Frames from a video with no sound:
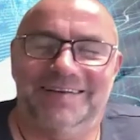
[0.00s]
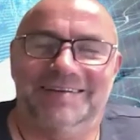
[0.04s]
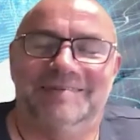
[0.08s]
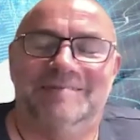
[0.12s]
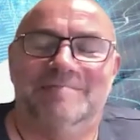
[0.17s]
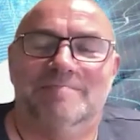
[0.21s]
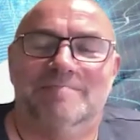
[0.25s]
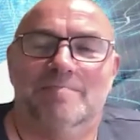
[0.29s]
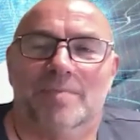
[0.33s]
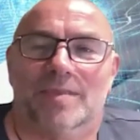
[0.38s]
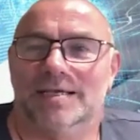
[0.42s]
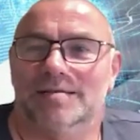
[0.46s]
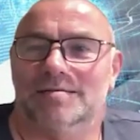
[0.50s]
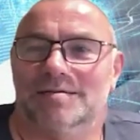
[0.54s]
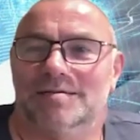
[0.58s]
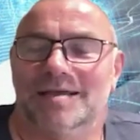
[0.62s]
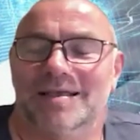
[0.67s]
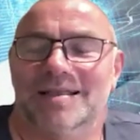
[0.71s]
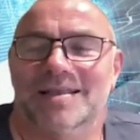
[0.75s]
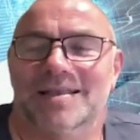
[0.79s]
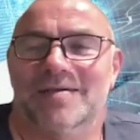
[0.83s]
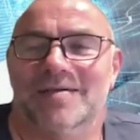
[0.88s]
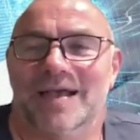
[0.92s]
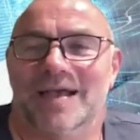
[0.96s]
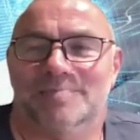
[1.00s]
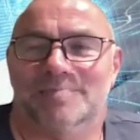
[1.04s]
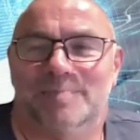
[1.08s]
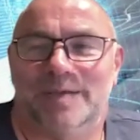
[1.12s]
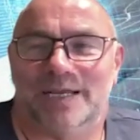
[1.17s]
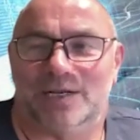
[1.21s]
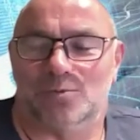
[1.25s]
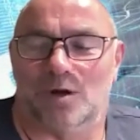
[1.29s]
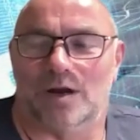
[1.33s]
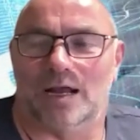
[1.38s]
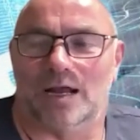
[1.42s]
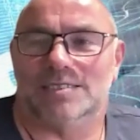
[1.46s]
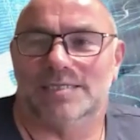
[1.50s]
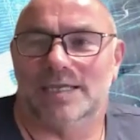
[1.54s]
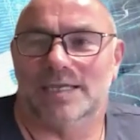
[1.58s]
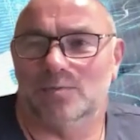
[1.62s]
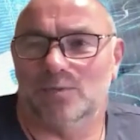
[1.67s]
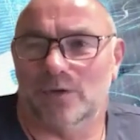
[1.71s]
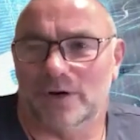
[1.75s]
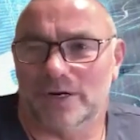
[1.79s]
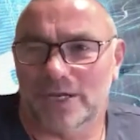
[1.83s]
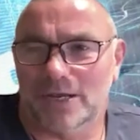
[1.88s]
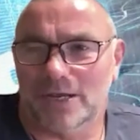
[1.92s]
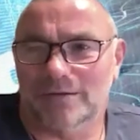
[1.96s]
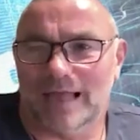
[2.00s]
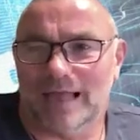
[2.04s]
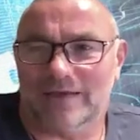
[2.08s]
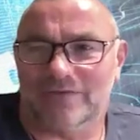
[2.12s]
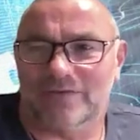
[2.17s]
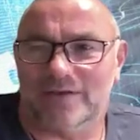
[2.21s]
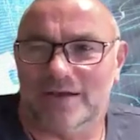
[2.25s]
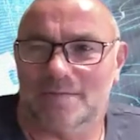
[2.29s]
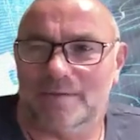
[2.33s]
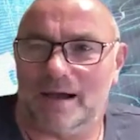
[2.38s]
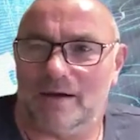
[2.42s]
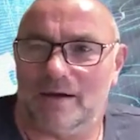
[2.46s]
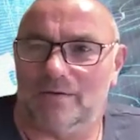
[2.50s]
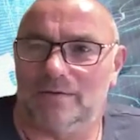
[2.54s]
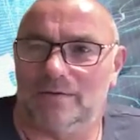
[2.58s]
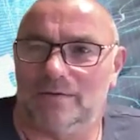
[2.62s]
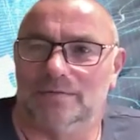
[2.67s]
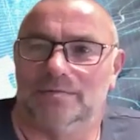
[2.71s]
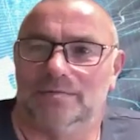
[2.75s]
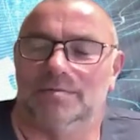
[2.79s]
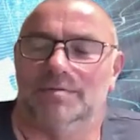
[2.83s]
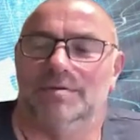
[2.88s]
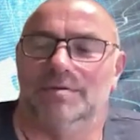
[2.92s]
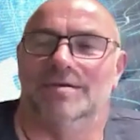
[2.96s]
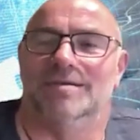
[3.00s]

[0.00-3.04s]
And I said, anyway, I picked one. I said, what are you laughing about?